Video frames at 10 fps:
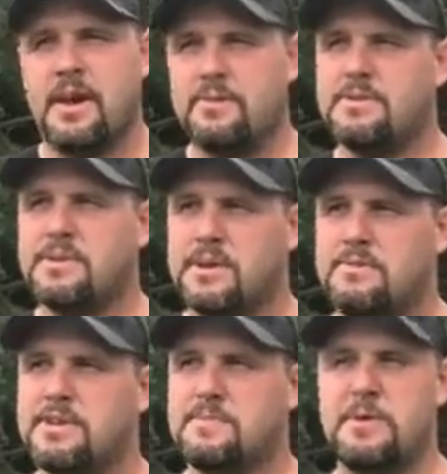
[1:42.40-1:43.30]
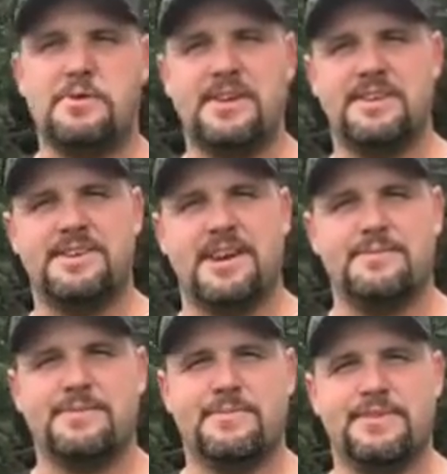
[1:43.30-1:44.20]
It was spooky at
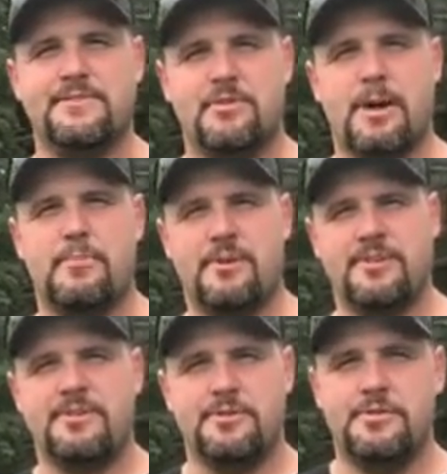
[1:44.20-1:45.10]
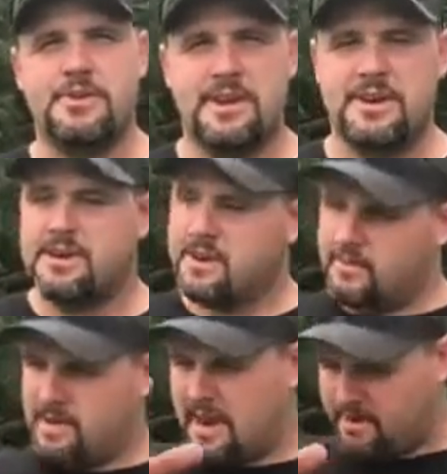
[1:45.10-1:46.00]
times. We'd drop one or two, and they'd
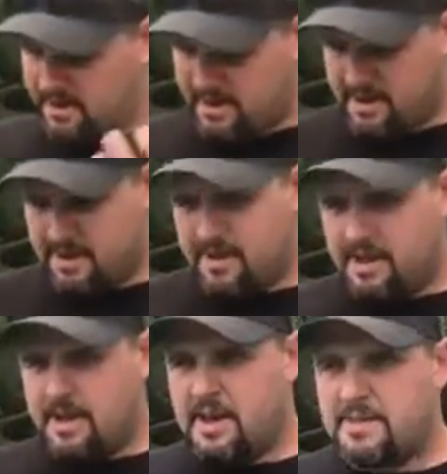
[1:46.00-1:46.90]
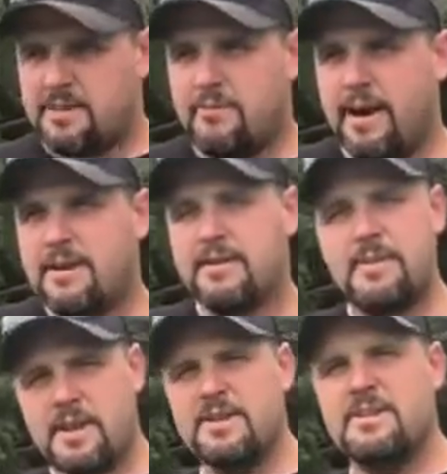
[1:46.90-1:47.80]
come down and hit the ground.
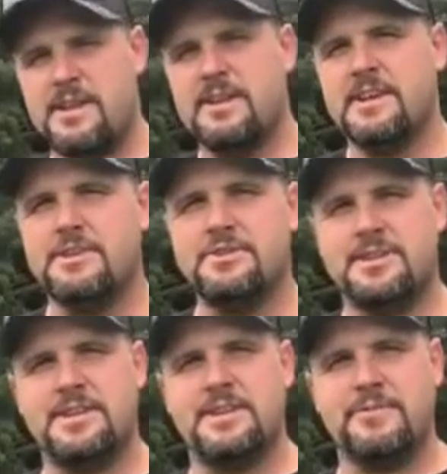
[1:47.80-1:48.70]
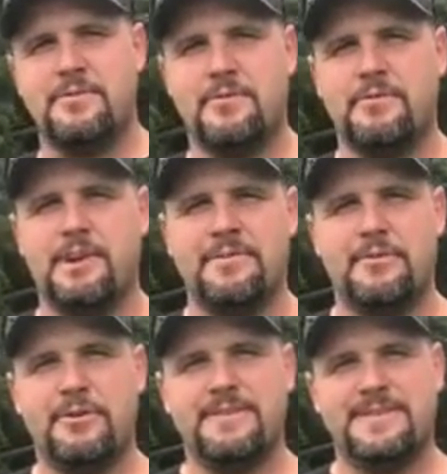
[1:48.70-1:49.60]
It'd get your attention if you weren't ready
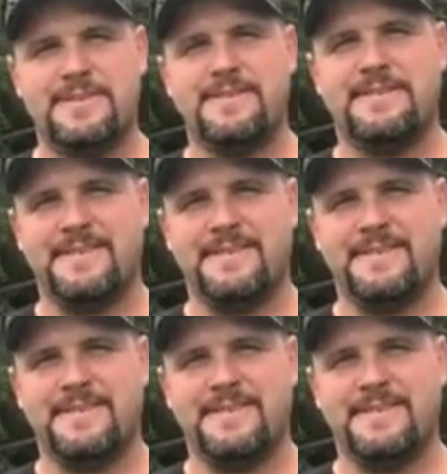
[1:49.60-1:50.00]
for it. So.